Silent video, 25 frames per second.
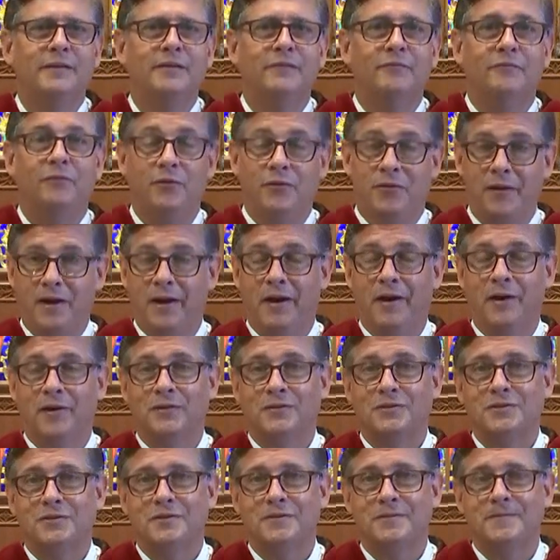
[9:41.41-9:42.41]
for
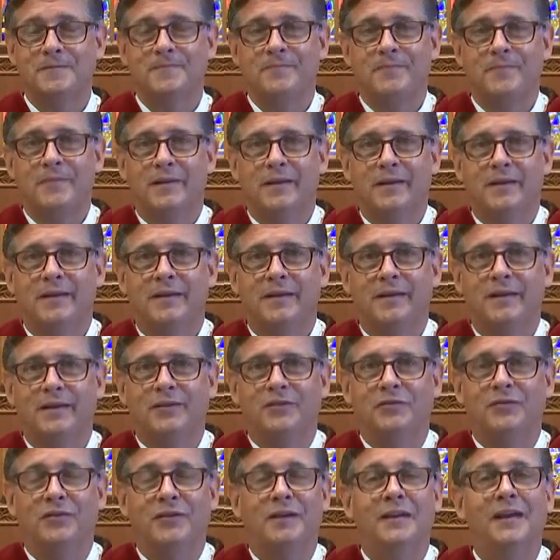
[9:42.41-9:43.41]
theirs
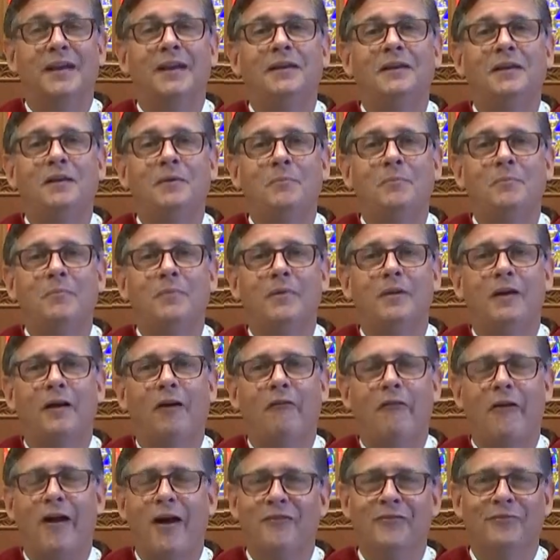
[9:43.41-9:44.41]
is the kingdom
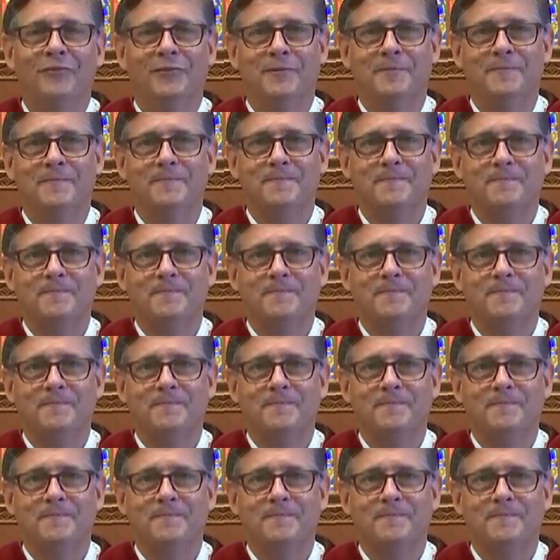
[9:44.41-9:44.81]
of heaven.